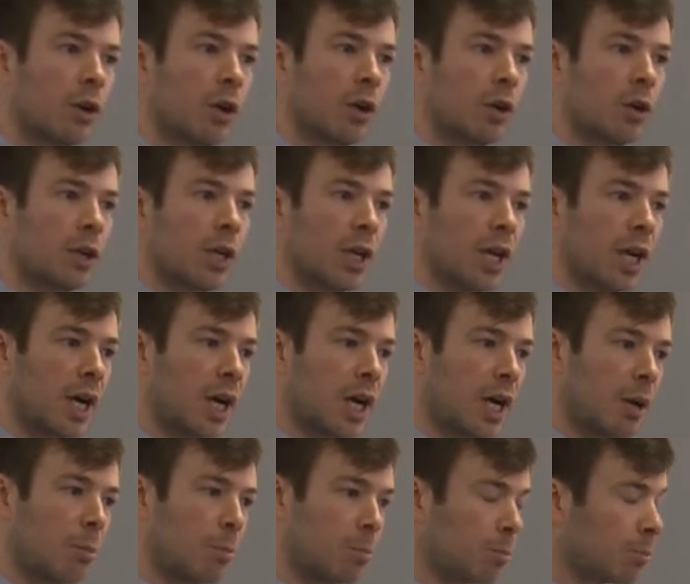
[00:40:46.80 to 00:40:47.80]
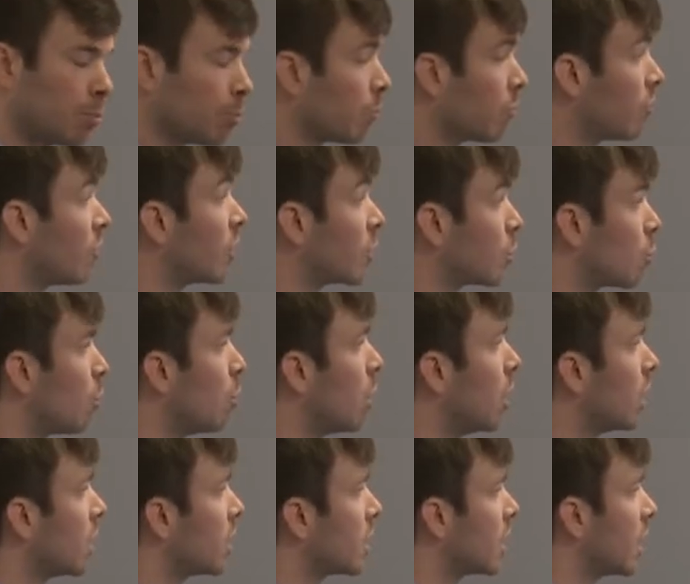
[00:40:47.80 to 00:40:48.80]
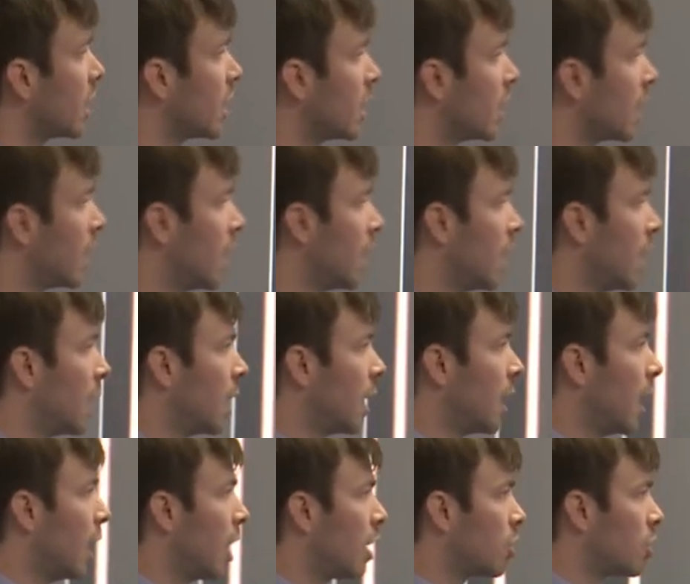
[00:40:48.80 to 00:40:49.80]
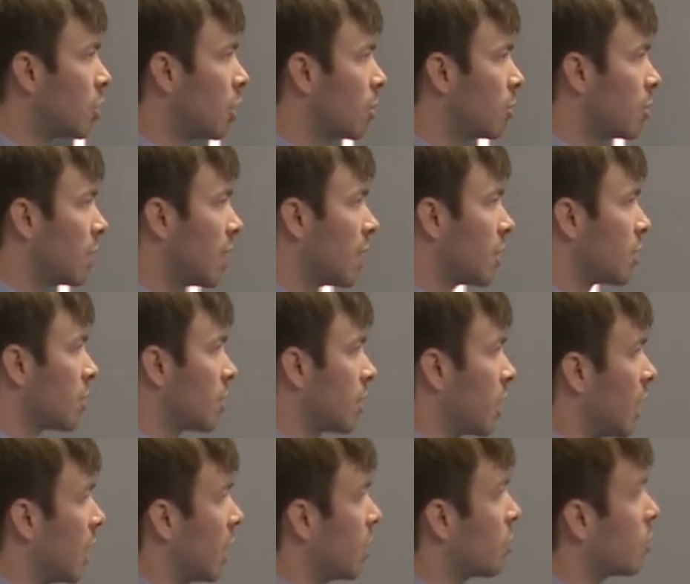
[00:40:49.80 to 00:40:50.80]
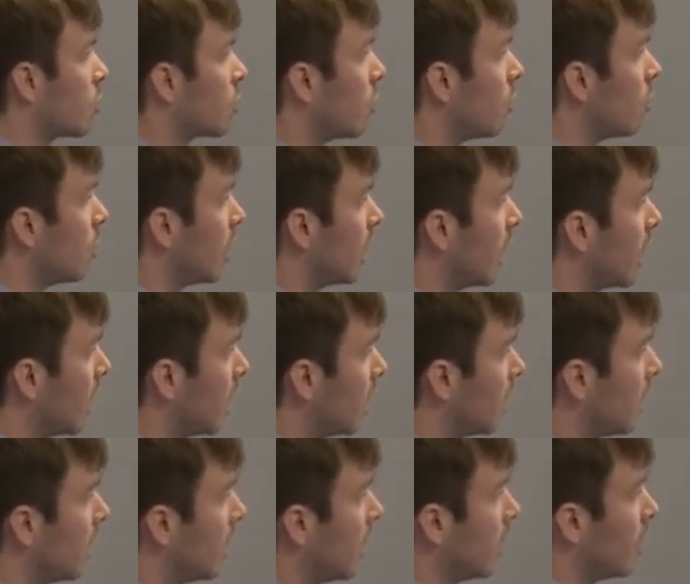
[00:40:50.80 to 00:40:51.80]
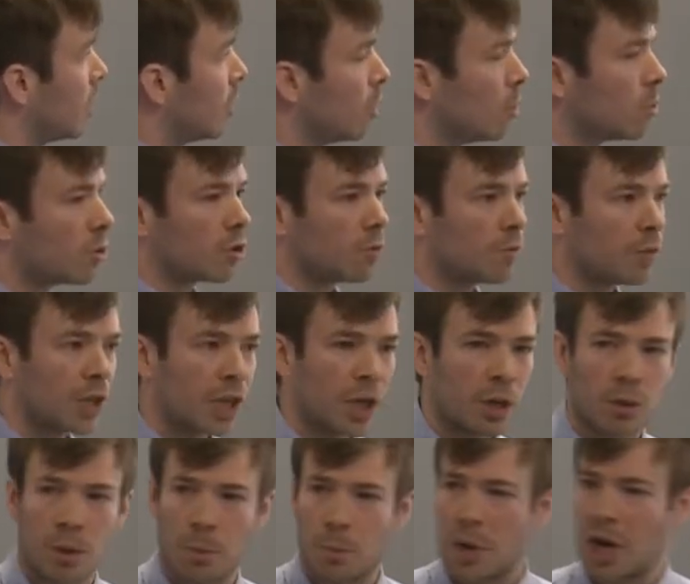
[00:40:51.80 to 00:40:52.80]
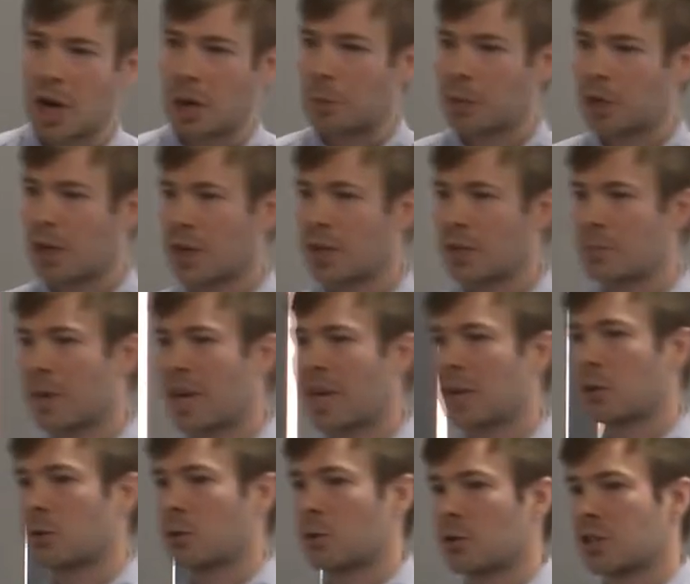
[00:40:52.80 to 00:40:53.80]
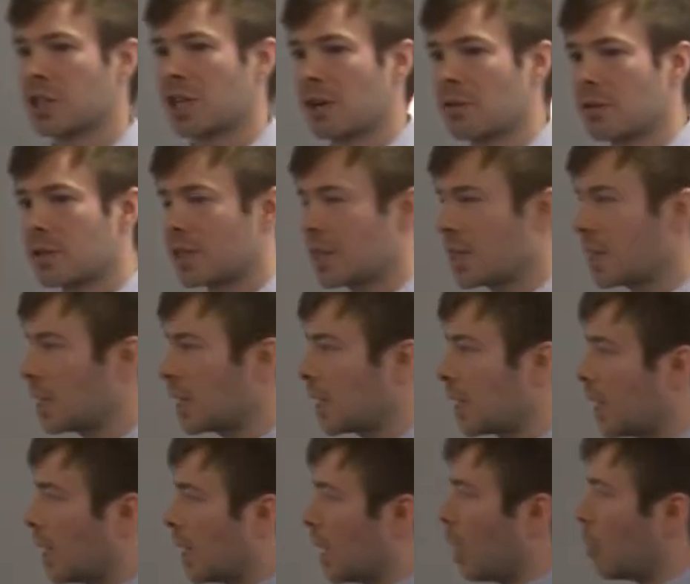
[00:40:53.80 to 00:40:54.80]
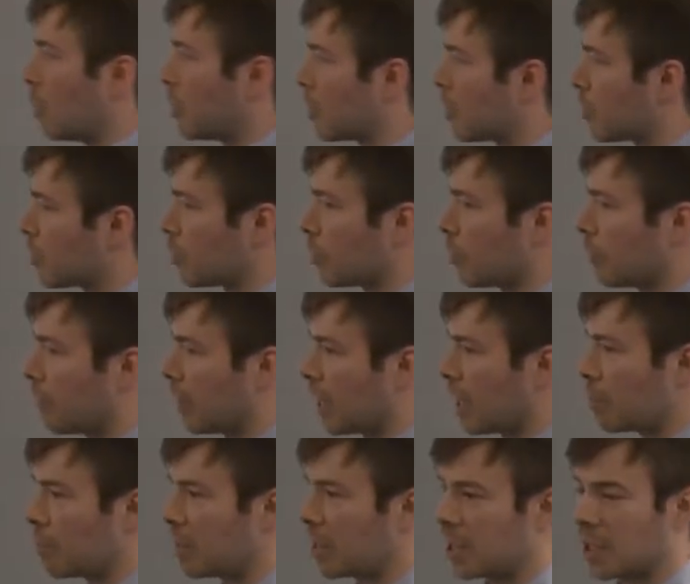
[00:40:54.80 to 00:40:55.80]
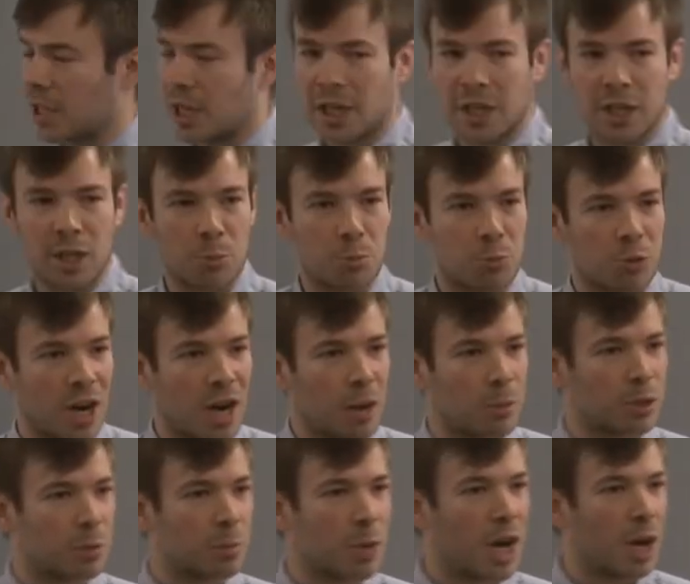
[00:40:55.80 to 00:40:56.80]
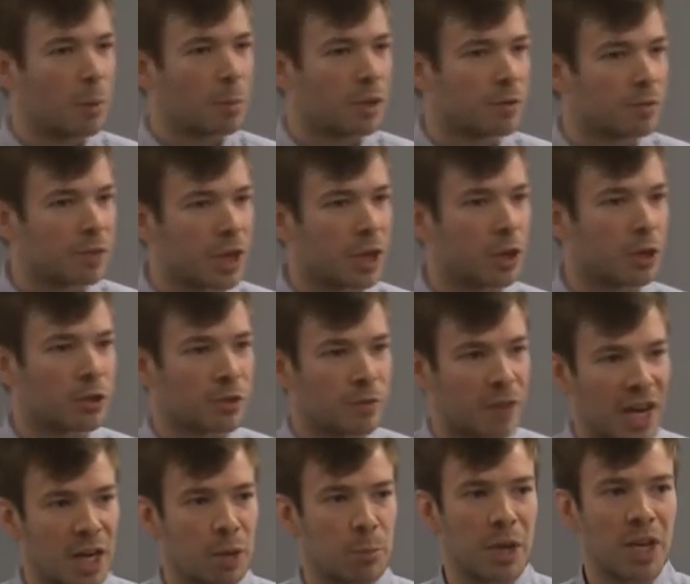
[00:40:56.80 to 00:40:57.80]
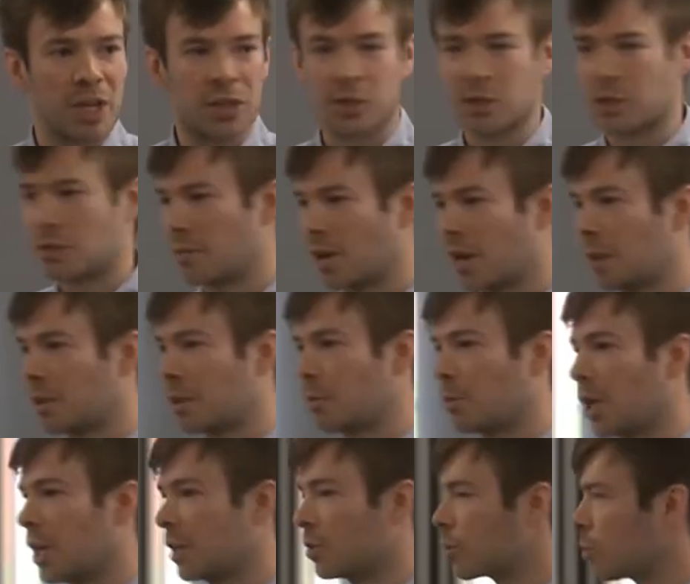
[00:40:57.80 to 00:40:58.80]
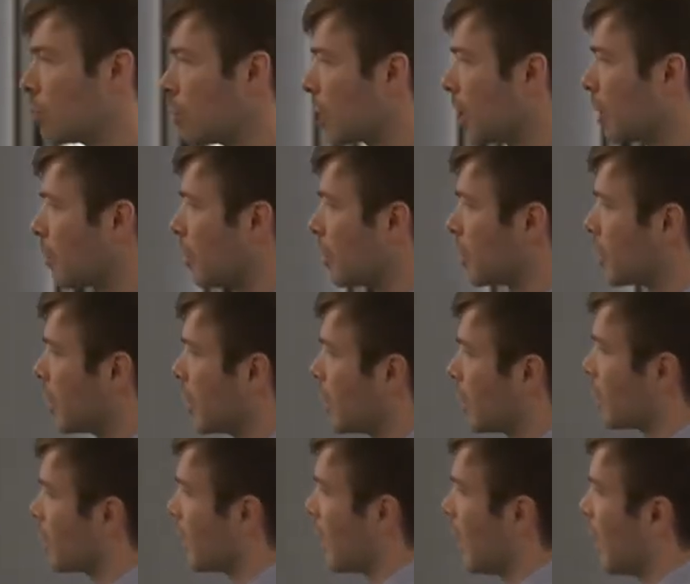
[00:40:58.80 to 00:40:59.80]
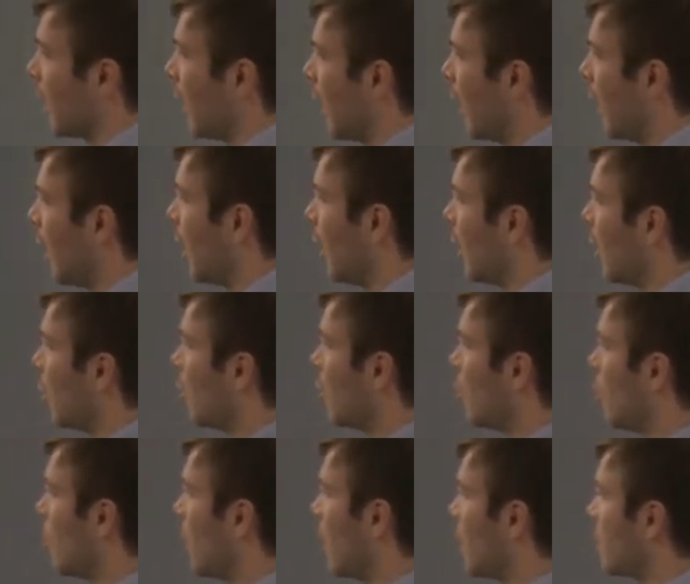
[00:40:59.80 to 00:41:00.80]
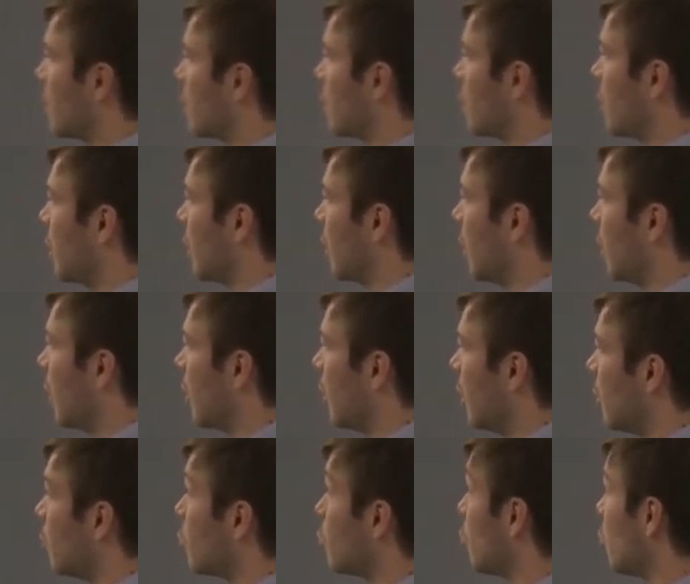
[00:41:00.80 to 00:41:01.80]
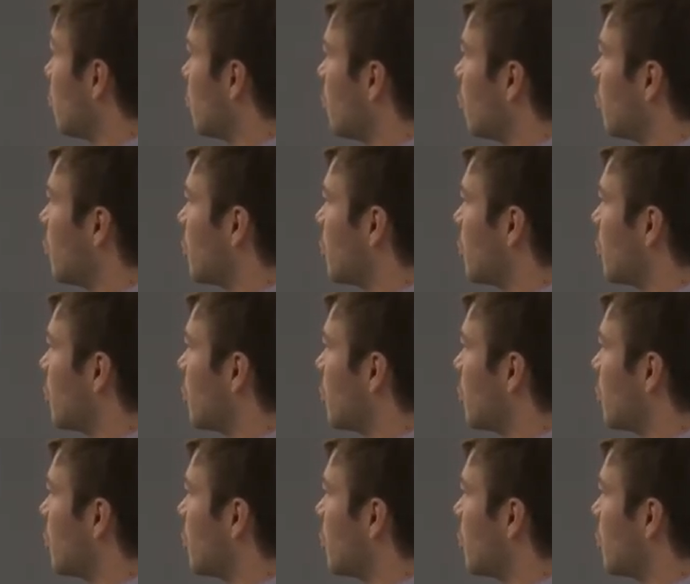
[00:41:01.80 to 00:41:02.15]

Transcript: on um, fiscal policy, uh, I showed this uh, short uh, YouTube video that Mark Blyth made on austerity, uh, which is sort of him and, and, the Brown department have done lots of animations around him while he's talking, which is always enjoyable for the